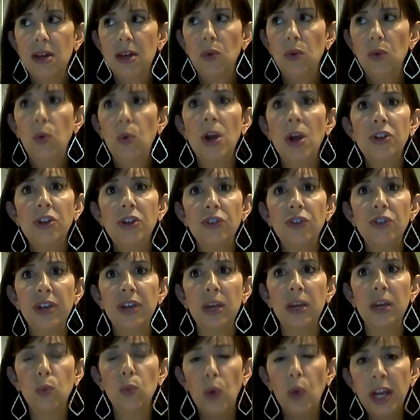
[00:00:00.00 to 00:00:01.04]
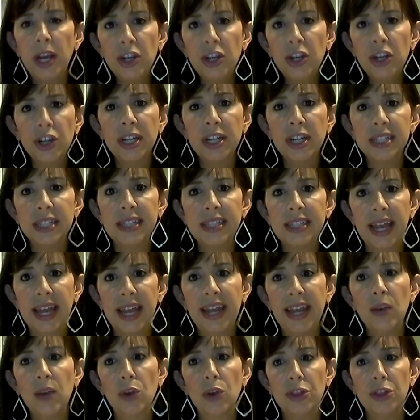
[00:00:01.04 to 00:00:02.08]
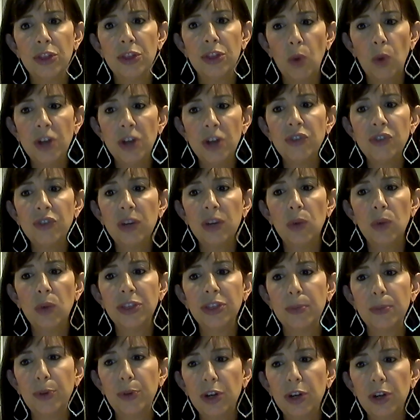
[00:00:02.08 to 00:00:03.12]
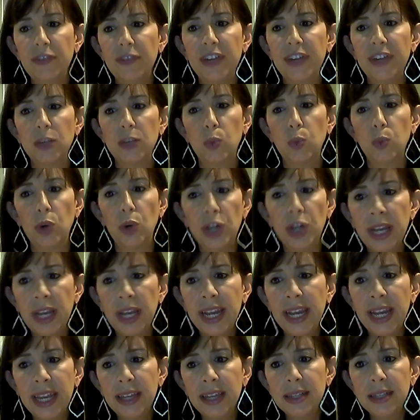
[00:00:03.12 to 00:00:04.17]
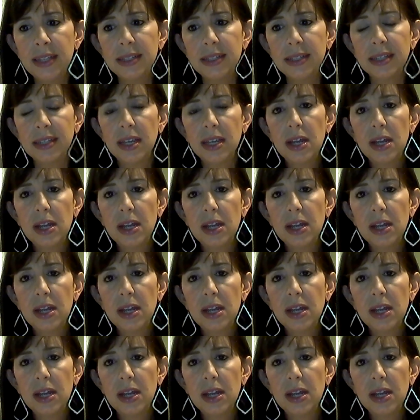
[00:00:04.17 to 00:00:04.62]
wondering what you're going to say or wondering what the perfect wording is?